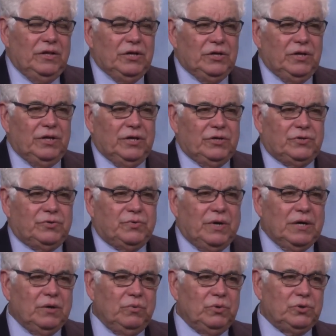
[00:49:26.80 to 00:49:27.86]
the the
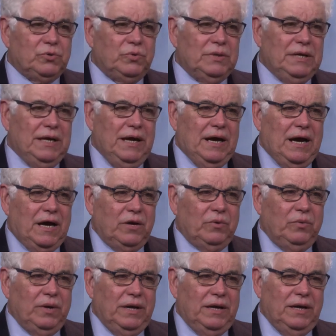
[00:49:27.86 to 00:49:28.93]
struggle was really how
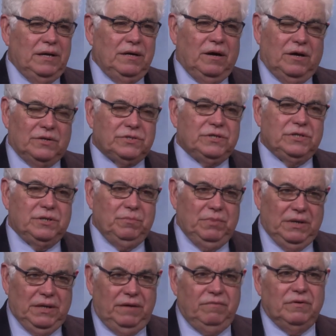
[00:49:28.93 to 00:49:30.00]
do we get Austin to
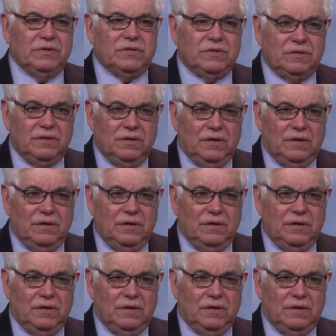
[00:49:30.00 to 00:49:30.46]
believe us?